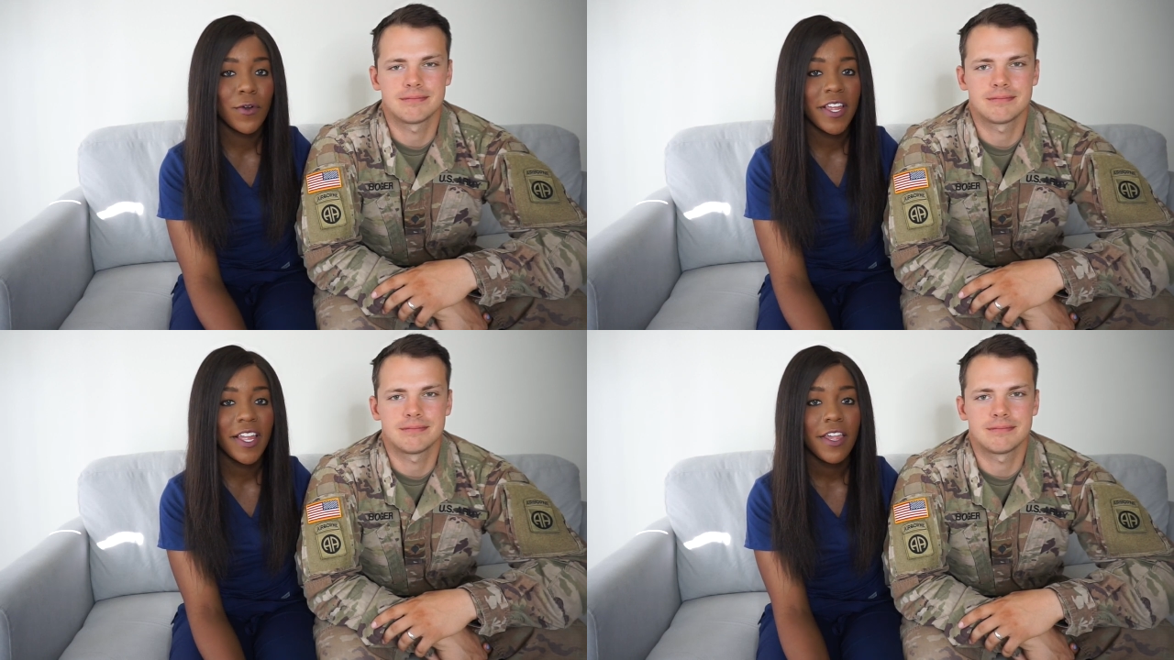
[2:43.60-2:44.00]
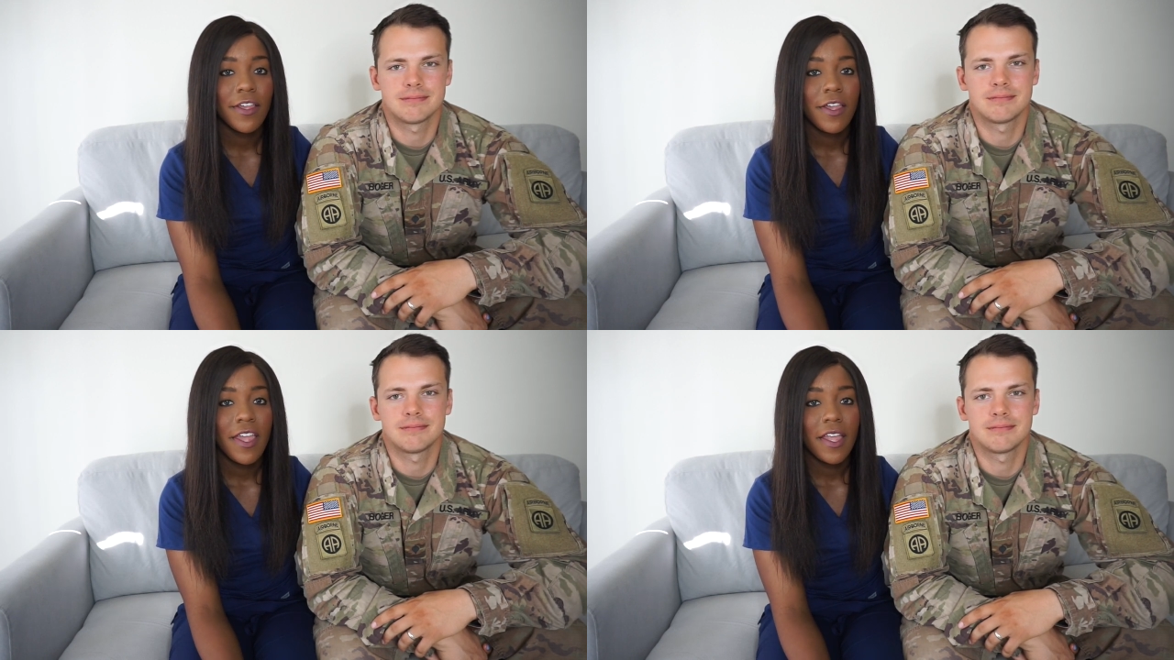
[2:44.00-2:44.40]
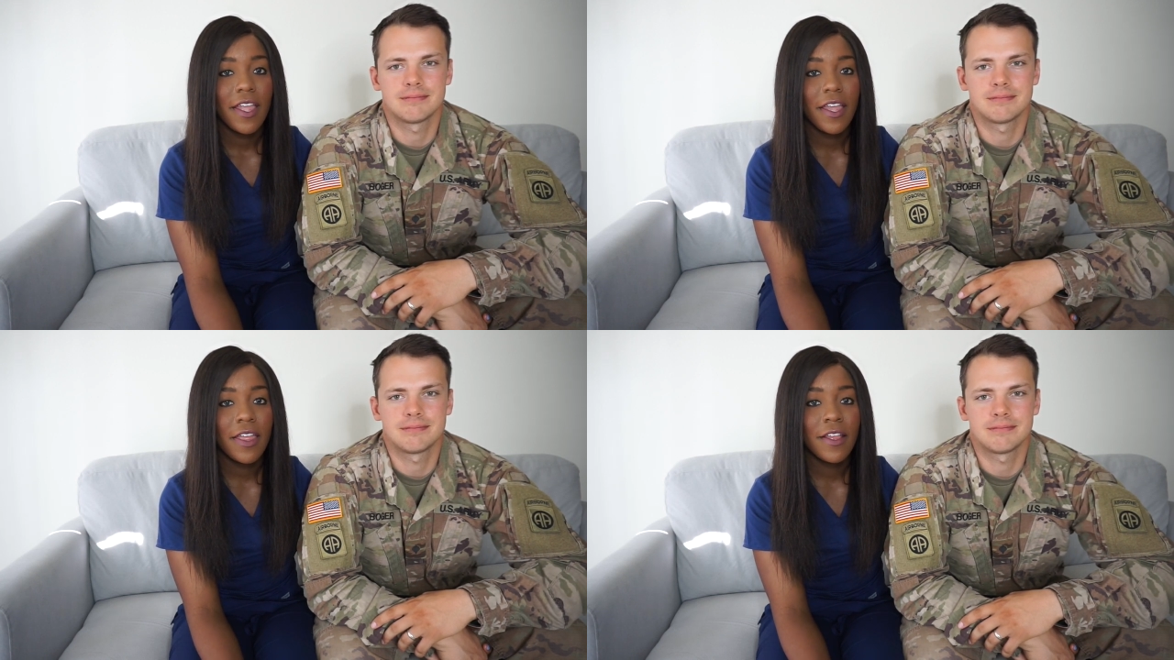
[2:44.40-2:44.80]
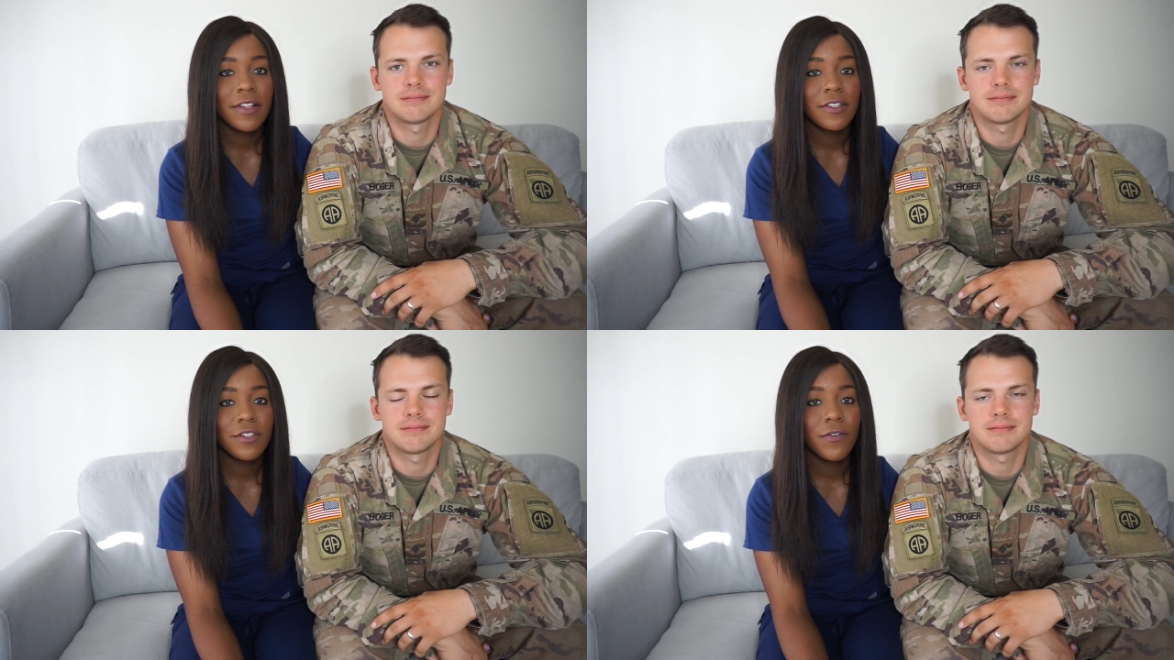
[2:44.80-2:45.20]
Speaker 1: morning,
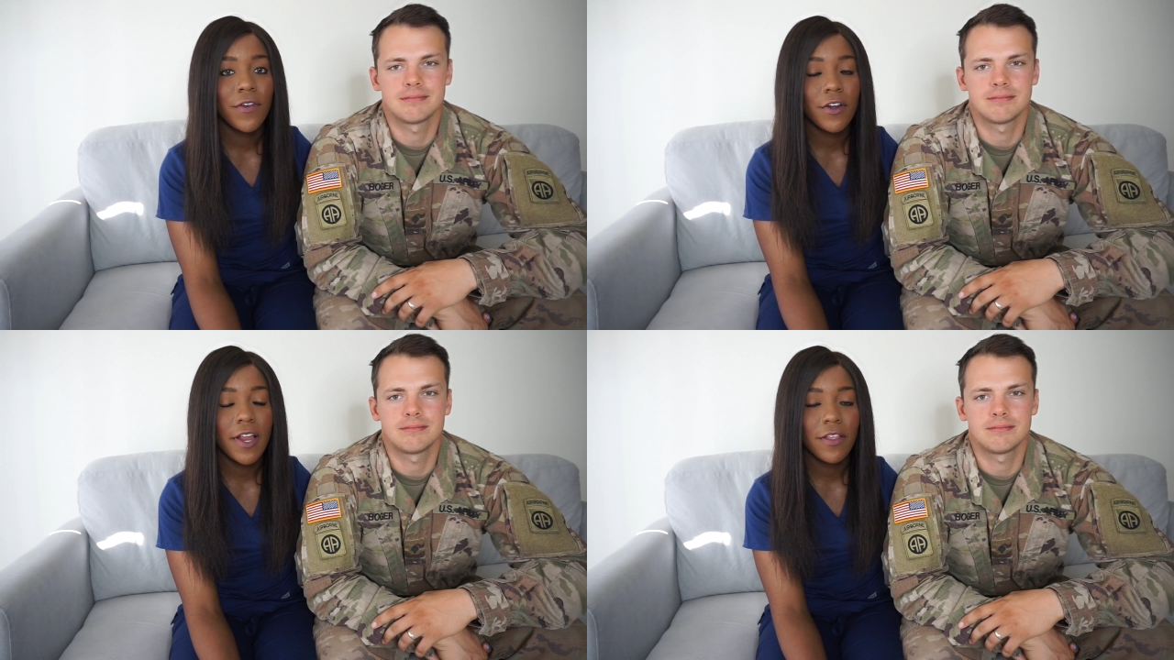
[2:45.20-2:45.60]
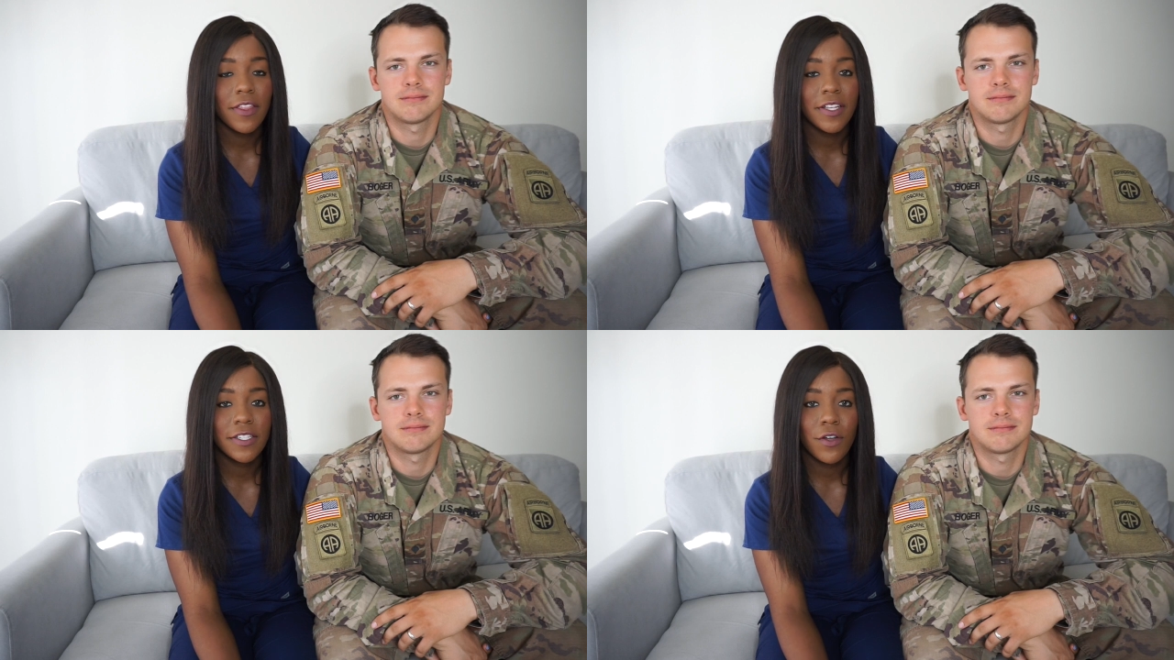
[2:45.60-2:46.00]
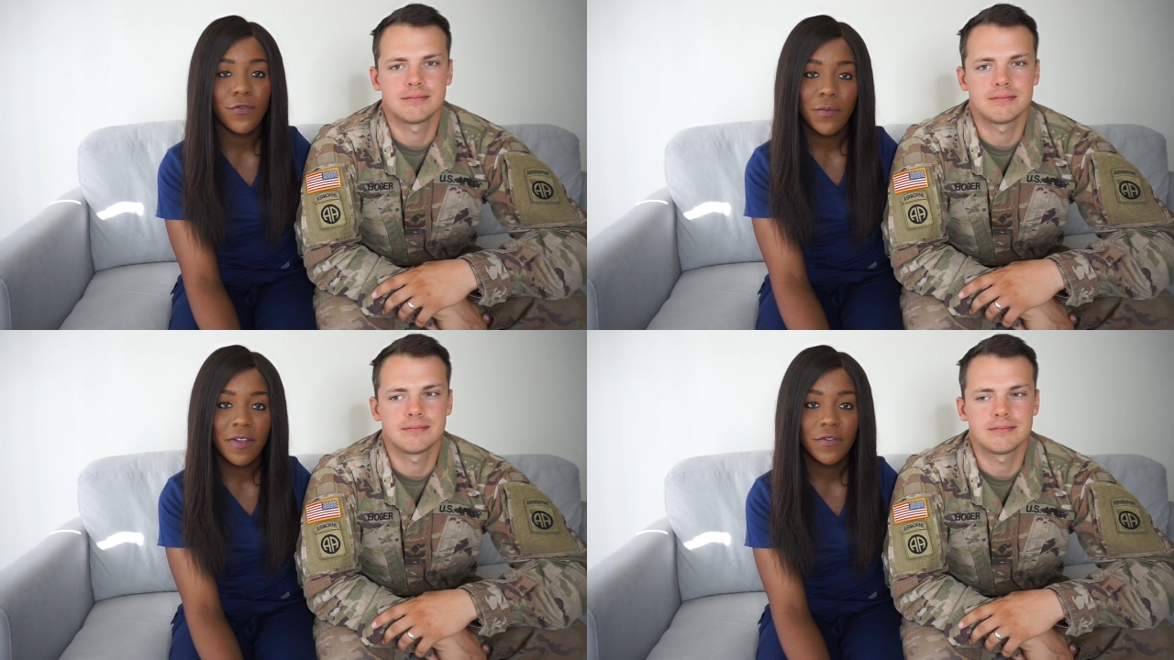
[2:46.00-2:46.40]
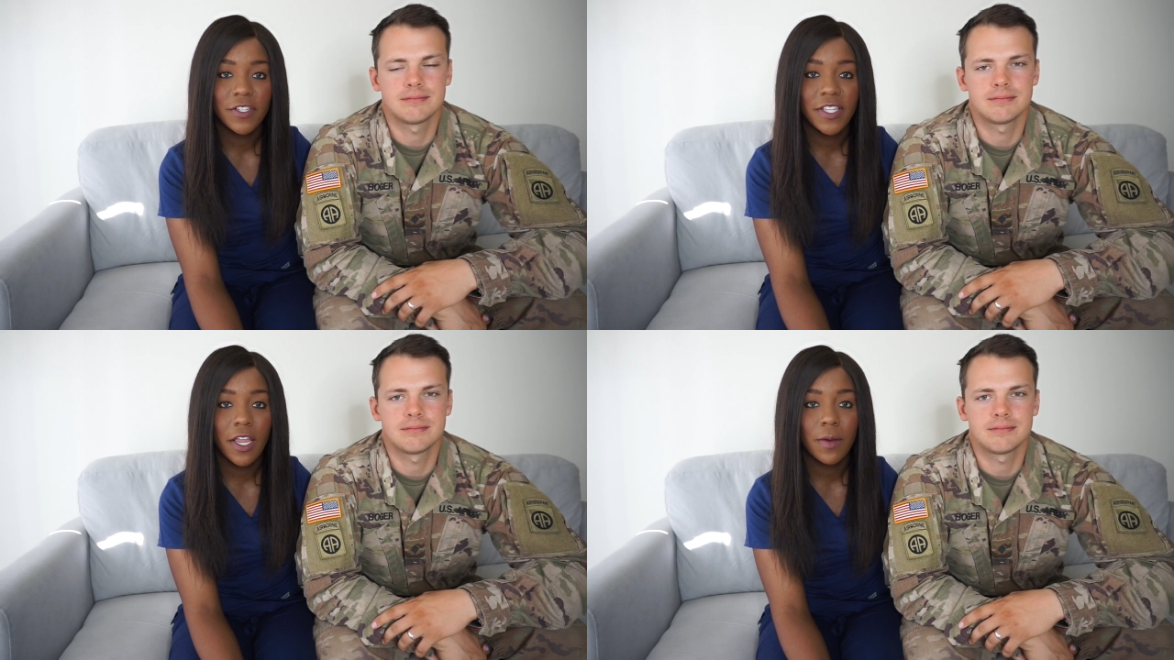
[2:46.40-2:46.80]
and you've heard how things go for me
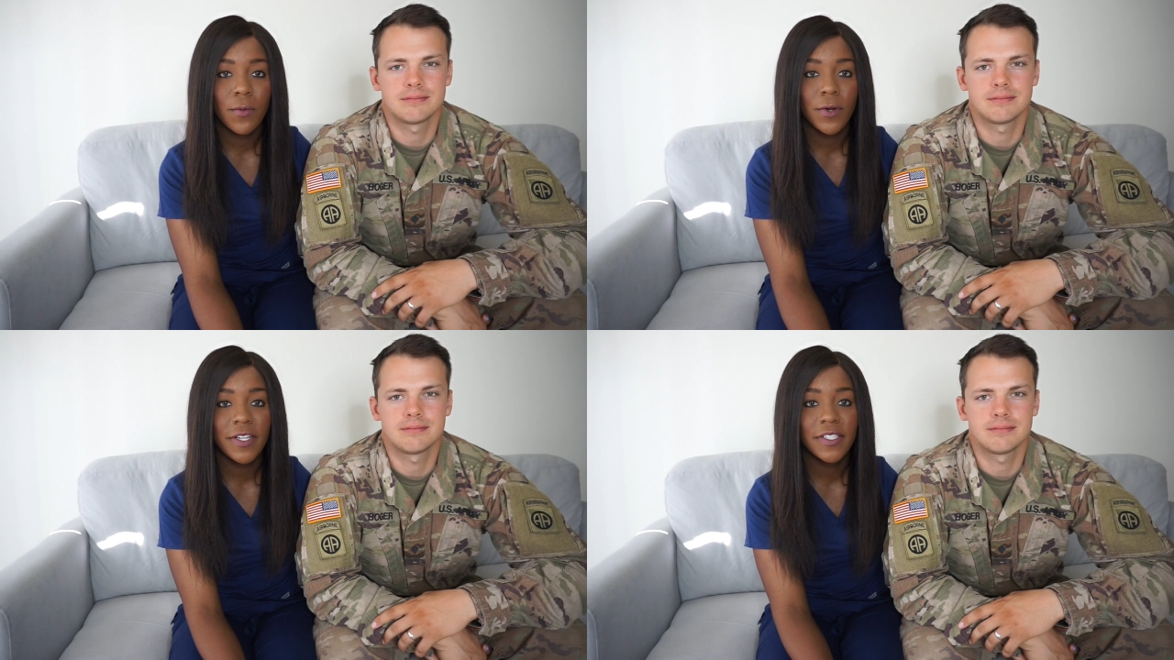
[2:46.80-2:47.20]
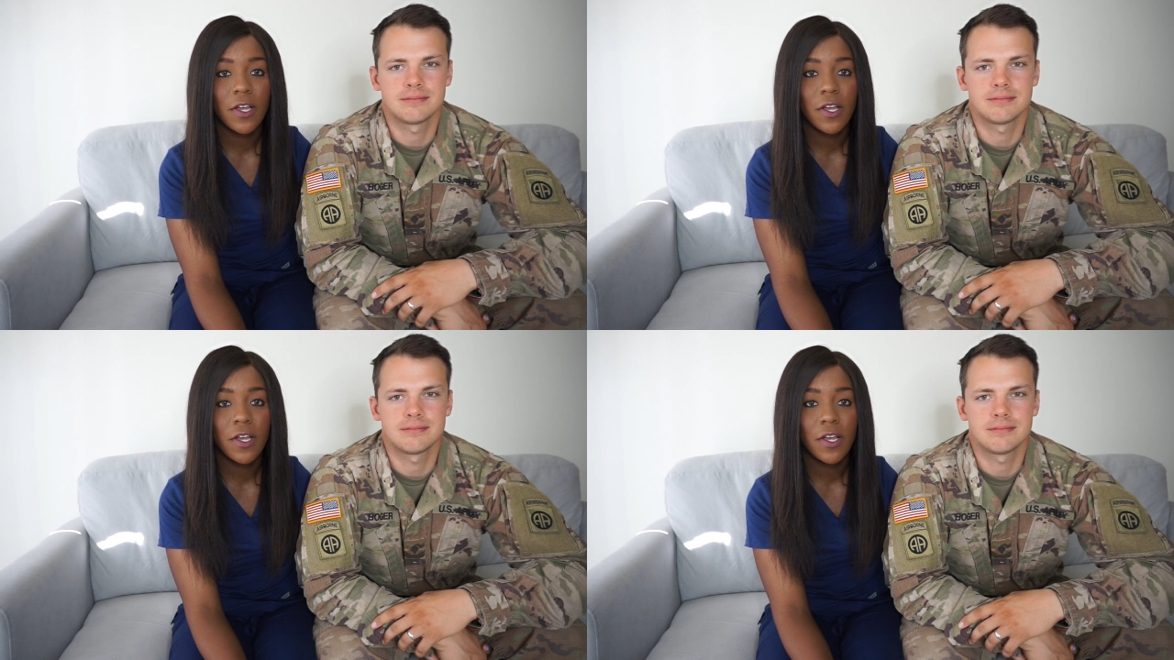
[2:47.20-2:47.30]
first thing in the morning.